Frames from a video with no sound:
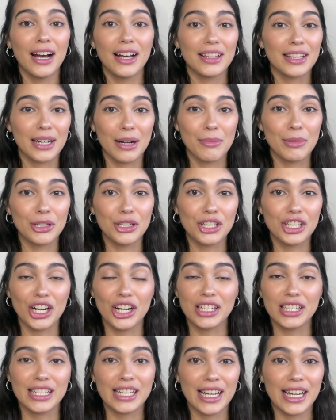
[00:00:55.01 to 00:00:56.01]
that I'm gonna
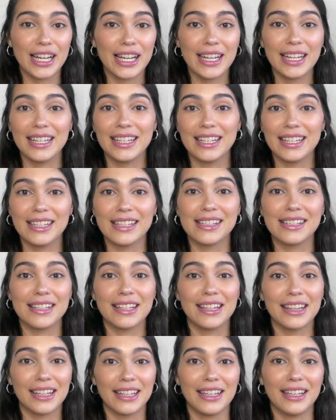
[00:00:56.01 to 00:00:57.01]
share today is
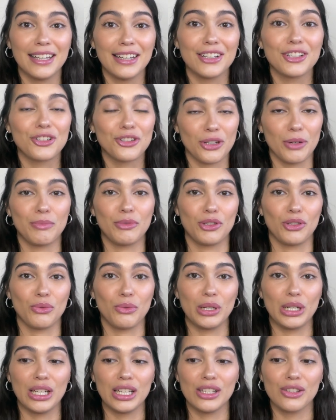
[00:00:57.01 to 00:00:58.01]
the trip to
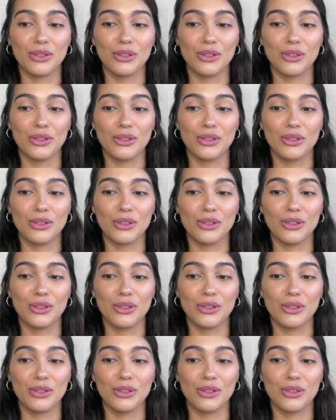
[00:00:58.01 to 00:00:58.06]
Sweden.